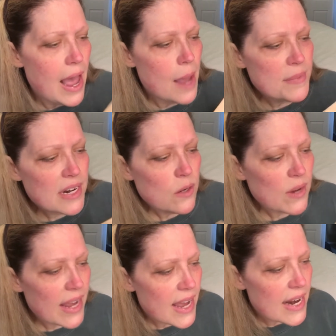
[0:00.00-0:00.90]
I'm going to go
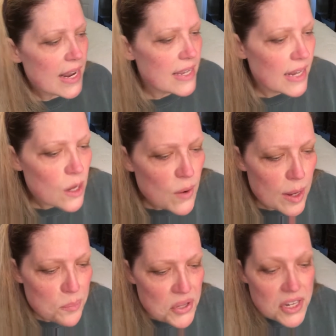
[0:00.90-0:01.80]
ahead and go
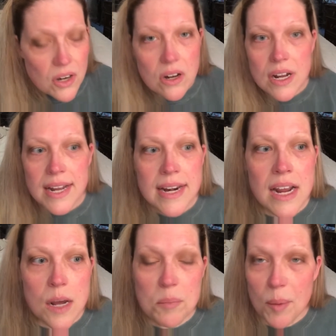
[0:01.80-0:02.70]
and put on
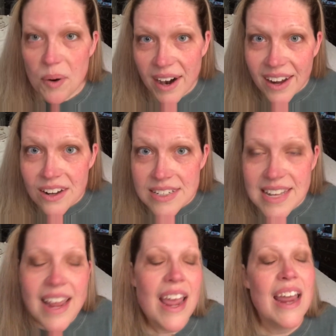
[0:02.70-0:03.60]
my
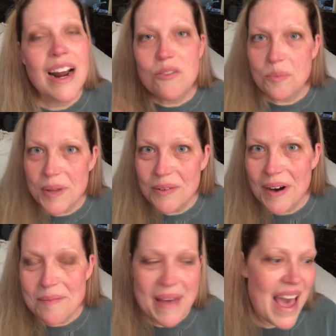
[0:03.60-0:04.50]
brows, and I will be
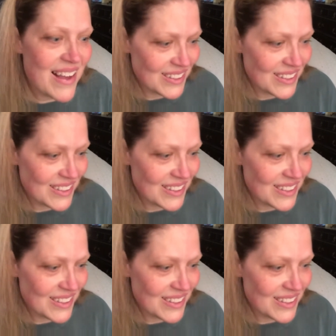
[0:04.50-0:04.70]
right back.